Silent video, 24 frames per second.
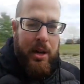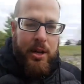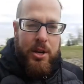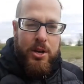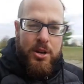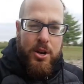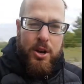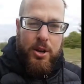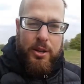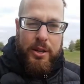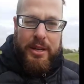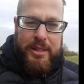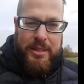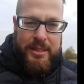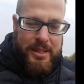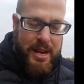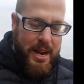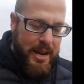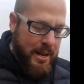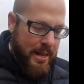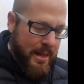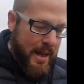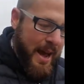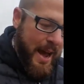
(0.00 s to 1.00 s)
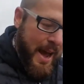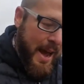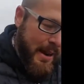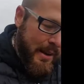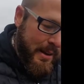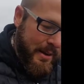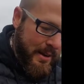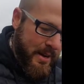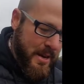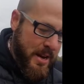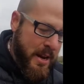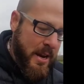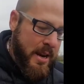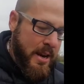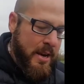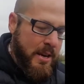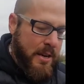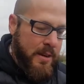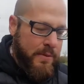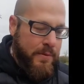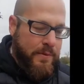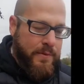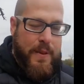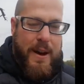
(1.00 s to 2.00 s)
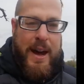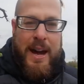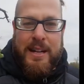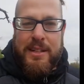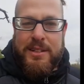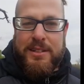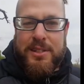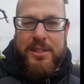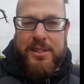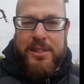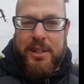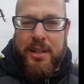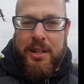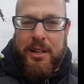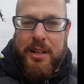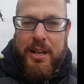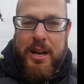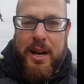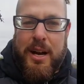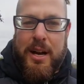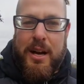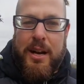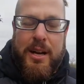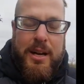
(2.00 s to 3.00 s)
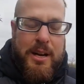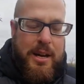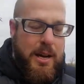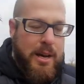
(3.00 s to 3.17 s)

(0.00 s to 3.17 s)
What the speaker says: you know, they say that the fine cilia,